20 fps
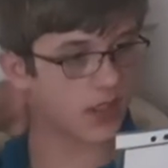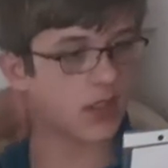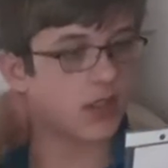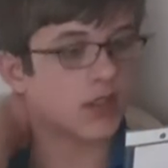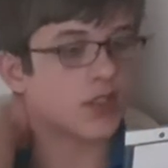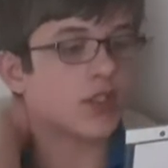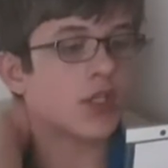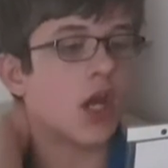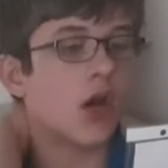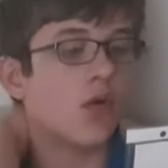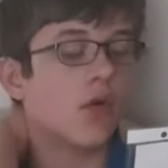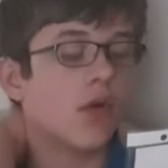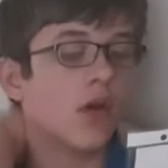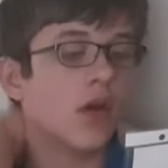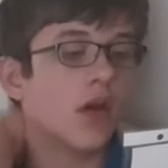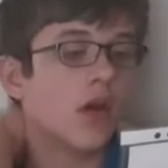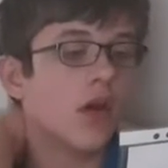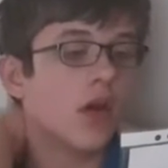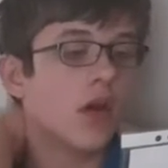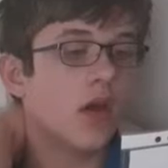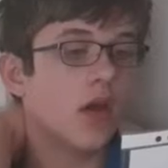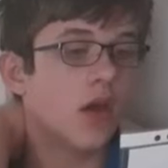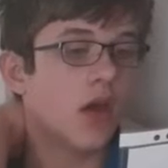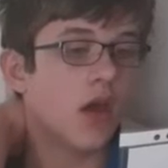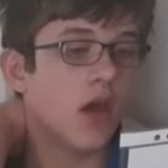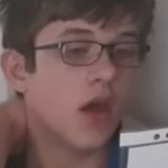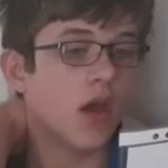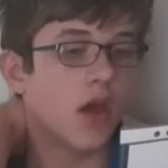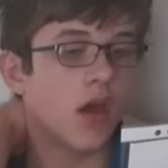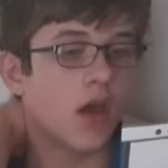So,
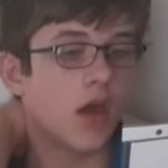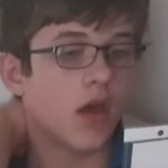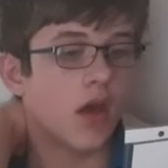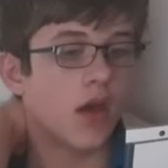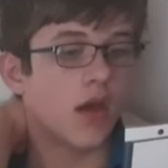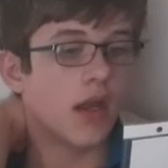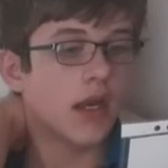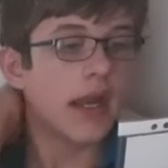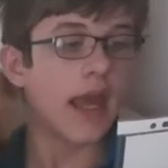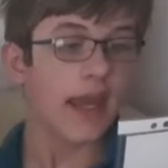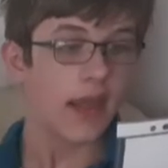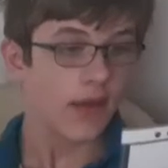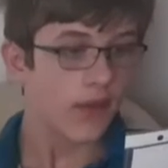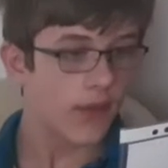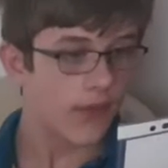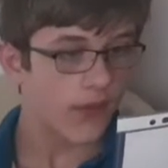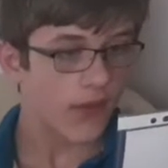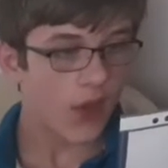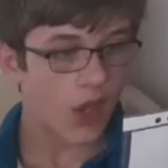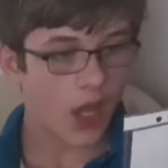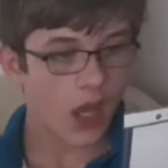length.